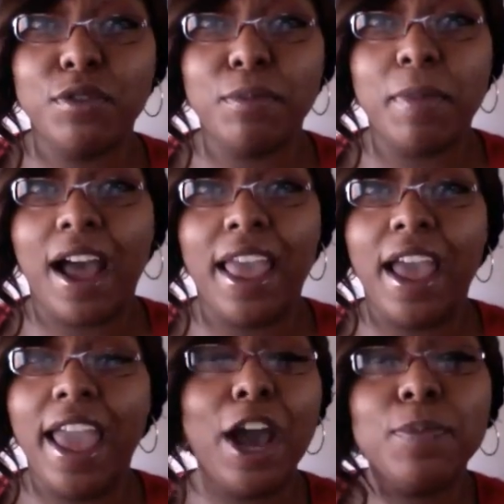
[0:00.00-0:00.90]
through my
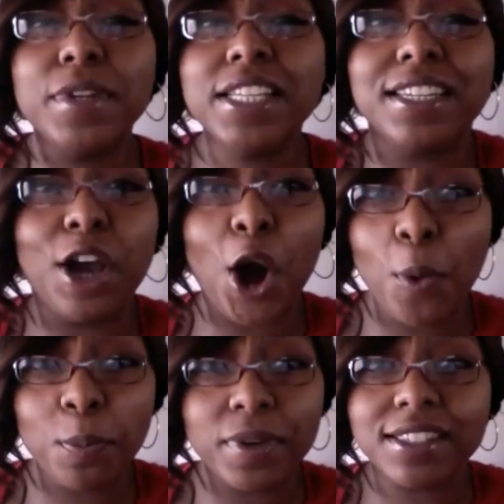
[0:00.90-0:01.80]
helpless and
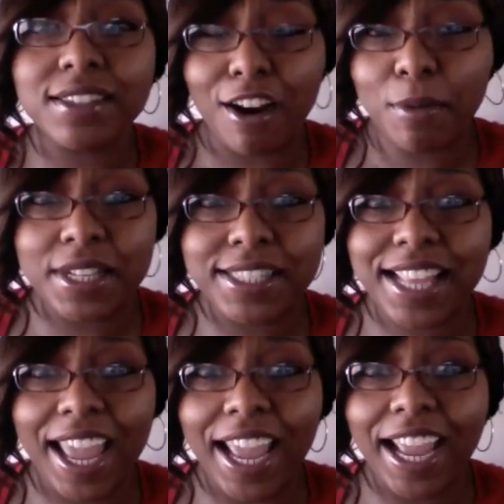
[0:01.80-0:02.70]
hopeless hermit
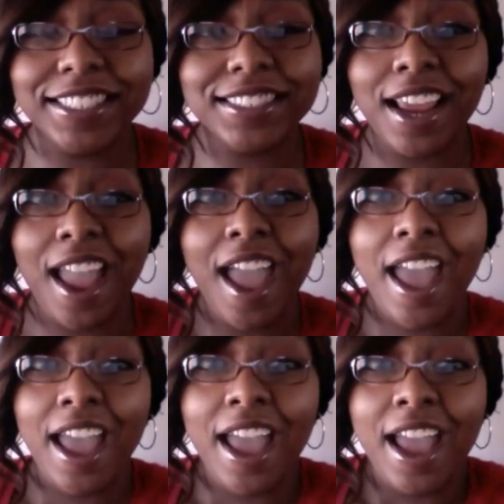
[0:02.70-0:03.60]
stage,
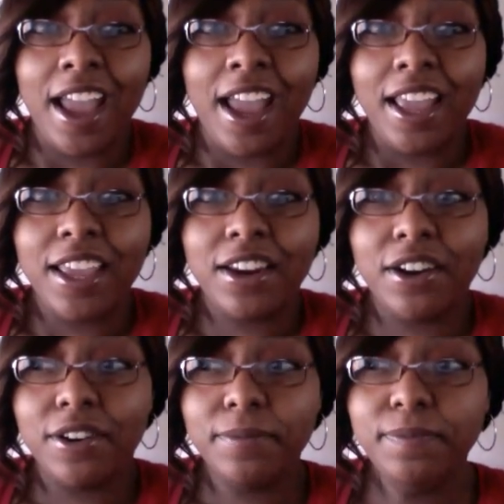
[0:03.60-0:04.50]
you
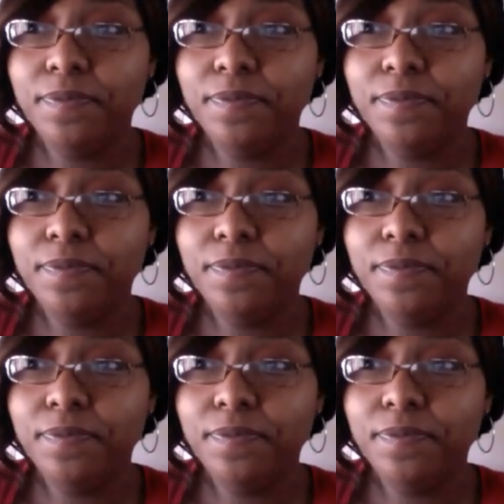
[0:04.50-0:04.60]
know,